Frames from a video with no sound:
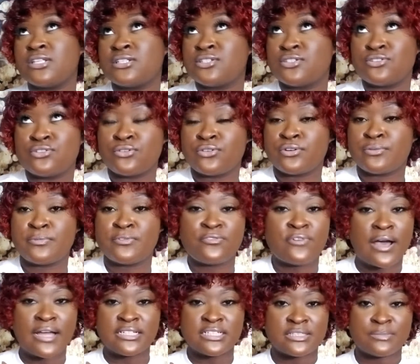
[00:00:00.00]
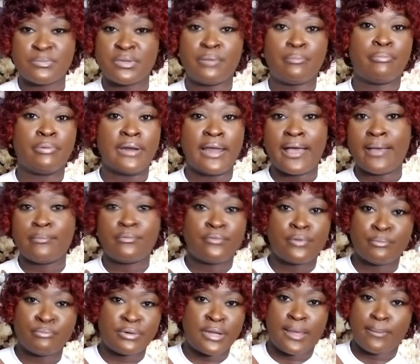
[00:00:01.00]
tutorial before I just be
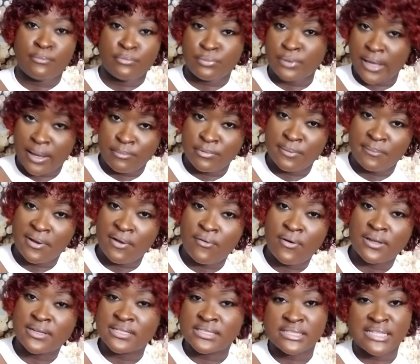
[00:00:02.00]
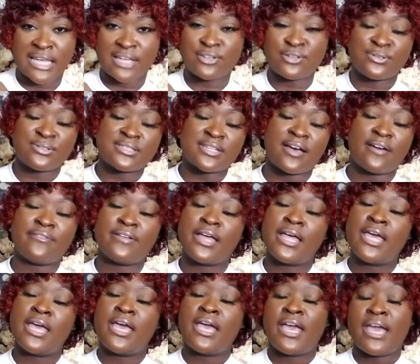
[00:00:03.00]
blabbering about all this thank you stuff.
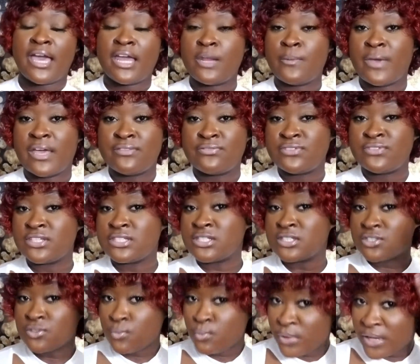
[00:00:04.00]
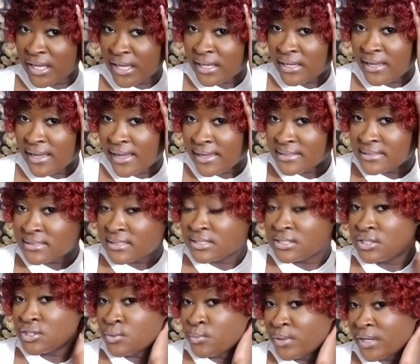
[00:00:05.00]
Anyway, this is a wig, guys. This
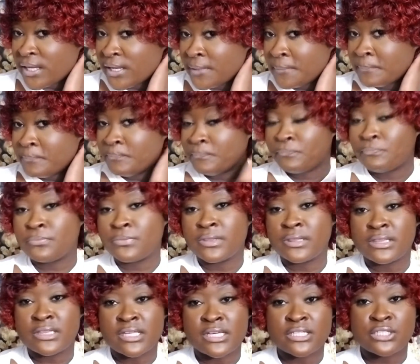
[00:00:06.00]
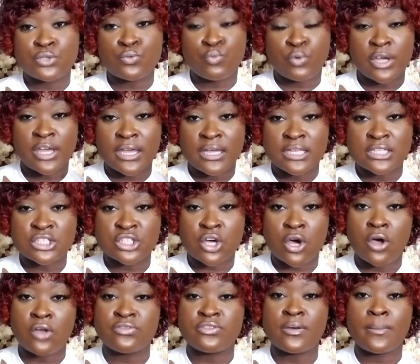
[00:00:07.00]
is a wig. This wig is
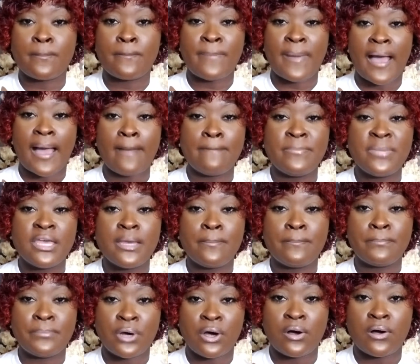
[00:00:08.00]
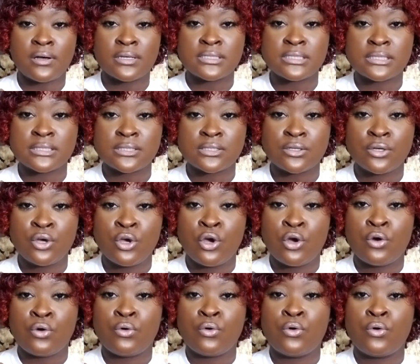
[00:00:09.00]
called the Bobbi Boss
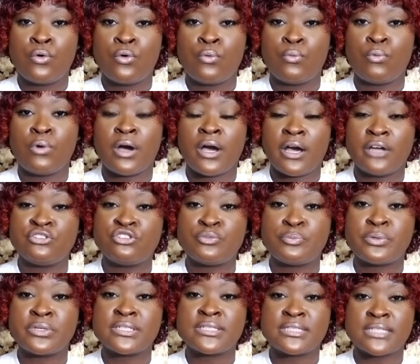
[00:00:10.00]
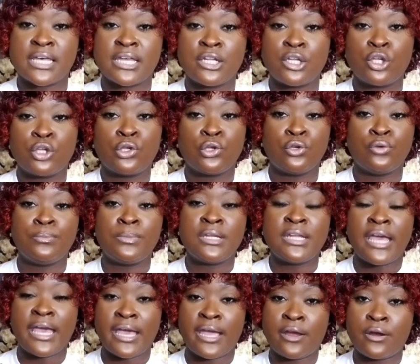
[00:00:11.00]
100% human
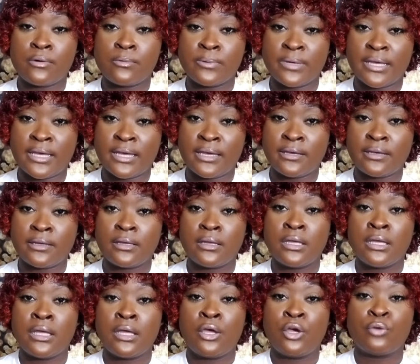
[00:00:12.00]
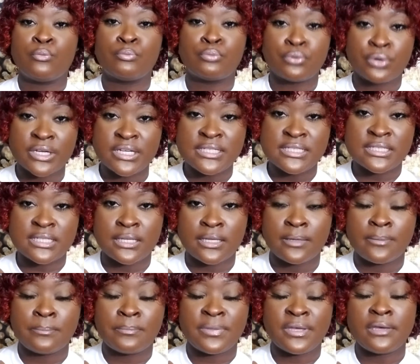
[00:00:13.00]
hair wig, Breezy,
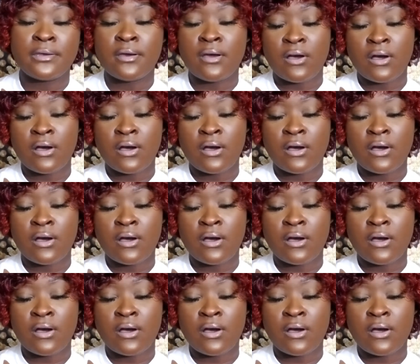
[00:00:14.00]
B-R-E-E-Z-Y.